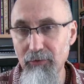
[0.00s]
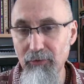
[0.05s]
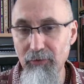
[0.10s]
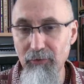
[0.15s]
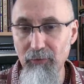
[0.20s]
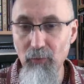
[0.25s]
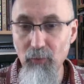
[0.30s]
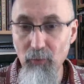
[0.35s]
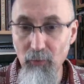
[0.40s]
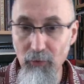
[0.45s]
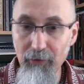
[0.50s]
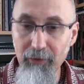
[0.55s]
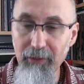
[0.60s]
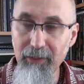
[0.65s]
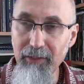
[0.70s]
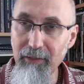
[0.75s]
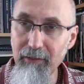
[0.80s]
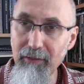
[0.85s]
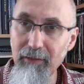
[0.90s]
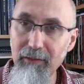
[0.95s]
or
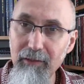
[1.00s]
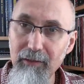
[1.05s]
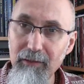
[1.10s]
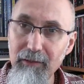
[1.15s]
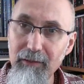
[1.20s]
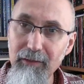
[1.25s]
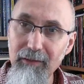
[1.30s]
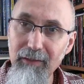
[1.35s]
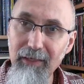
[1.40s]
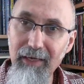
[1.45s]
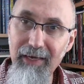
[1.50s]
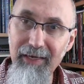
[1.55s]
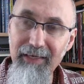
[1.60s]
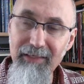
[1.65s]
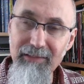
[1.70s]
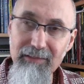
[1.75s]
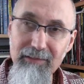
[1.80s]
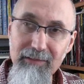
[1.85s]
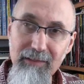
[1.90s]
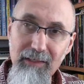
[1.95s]
working
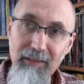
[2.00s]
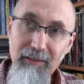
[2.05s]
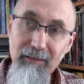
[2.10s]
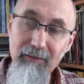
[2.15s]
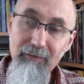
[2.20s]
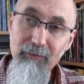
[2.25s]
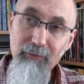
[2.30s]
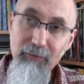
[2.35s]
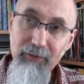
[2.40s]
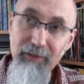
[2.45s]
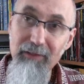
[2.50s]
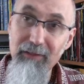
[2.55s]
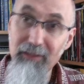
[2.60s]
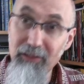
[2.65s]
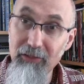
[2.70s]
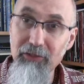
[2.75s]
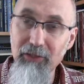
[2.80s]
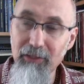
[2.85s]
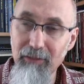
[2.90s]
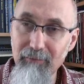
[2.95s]
as with
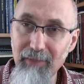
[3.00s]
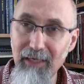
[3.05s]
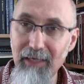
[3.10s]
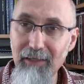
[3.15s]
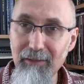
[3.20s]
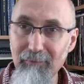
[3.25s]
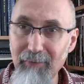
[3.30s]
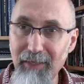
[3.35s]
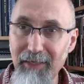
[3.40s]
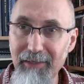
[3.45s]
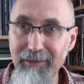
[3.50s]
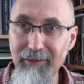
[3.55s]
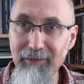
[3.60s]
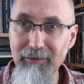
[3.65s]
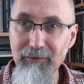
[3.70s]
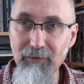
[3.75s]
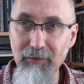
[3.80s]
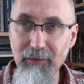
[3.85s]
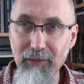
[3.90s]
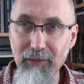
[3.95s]
teaching
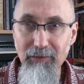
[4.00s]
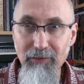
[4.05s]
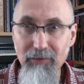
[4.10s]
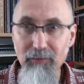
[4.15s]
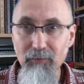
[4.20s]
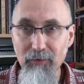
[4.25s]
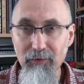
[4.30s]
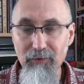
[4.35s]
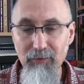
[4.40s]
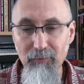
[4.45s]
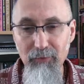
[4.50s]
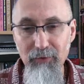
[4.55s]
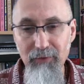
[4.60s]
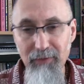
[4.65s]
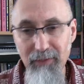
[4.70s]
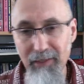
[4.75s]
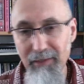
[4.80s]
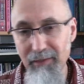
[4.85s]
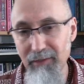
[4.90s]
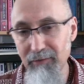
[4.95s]
mathematics. I just wanted to
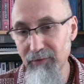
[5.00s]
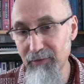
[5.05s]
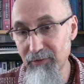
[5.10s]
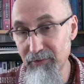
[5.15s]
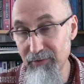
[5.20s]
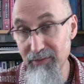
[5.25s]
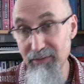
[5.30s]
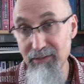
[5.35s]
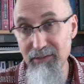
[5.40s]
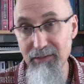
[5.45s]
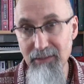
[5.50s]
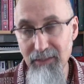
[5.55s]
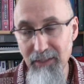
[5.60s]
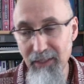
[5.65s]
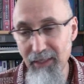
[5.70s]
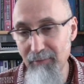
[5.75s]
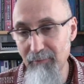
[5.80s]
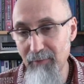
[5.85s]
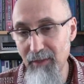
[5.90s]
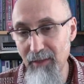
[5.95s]
put that out there since this
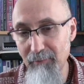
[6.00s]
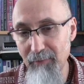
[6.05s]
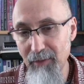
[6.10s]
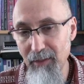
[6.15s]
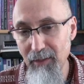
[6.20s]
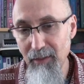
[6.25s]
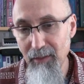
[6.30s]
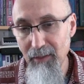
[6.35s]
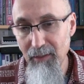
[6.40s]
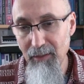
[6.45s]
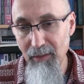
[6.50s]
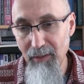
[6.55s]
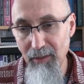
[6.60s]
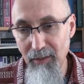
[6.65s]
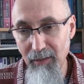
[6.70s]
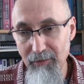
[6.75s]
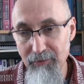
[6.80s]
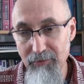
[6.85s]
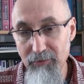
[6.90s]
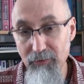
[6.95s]
came up.
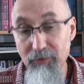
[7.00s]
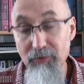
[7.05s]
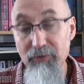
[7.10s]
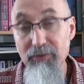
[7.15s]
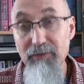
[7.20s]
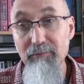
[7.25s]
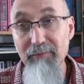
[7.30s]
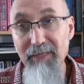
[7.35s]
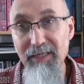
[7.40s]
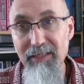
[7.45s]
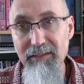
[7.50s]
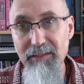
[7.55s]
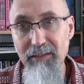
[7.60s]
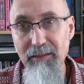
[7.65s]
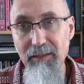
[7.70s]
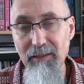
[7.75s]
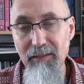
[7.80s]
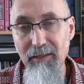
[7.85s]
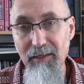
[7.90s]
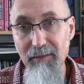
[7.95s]
So there's
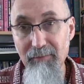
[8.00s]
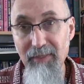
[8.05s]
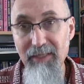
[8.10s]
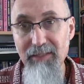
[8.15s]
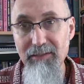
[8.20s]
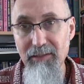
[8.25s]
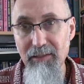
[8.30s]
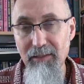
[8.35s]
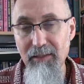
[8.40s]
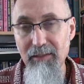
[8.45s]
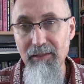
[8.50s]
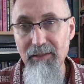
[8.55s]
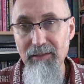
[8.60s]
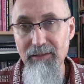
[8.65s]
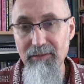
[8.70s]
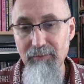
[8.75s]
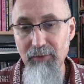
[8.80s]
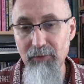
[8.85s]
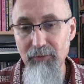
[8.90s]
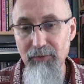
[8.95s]
amazing
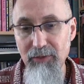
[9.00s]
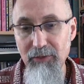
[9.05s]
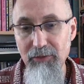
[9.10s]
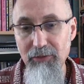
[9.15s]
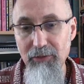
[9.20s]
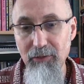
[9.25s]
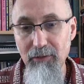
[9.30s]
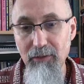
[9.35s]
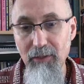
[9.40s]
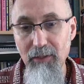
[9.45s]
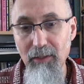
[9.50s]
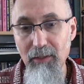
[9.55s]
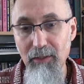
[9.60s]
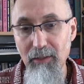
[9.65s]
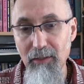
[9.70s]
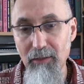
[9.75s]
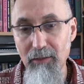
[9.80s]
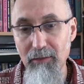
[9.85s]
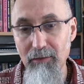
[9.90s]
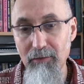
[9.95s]
things about teaching.
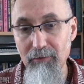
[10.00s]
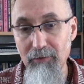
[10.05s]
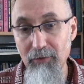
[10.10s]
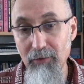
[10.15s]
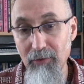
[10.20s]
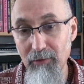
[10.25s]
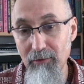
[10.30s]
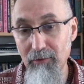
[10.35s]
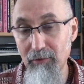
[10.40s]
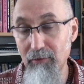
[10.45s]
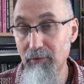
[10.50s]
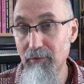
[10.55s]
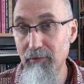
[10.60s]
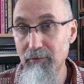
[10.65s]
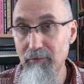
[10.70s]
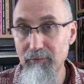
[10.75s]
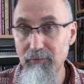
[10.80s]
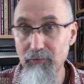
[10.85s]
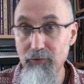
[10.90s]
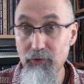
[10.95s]
The
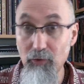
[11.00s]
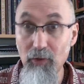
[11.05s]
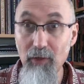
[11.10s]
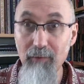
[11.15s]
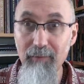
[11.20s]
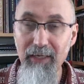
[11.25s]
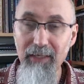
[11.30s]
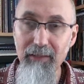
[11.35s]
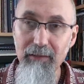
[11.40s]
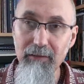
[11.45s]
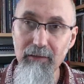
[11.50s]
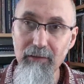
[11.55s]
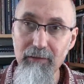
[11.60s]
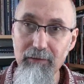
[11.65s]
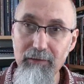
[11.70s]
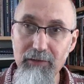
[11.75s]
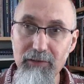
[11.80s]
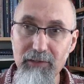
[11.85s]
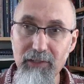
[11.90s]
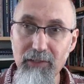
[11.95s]
drawback,
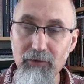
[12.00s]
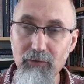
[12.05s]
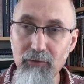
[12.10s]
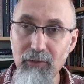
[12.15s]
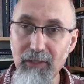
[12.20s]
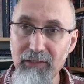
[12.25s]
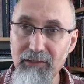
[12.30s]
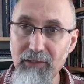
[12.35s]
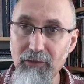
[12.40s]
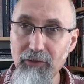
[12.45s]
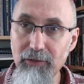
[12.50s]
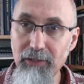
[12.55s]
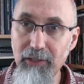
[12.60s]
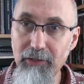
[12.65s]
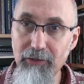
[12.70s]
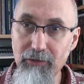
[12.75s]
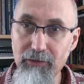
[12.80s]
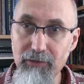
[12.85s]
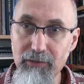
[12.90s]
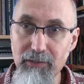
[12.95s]
the centralized
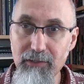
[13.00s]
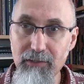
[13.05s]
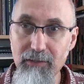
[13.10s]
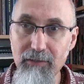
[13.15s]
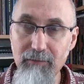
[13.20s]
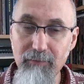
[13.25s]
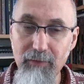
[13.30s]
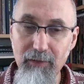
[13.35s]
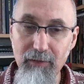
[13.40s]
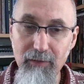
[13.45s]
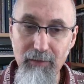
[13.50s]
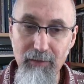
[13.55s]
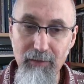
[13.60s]
education system,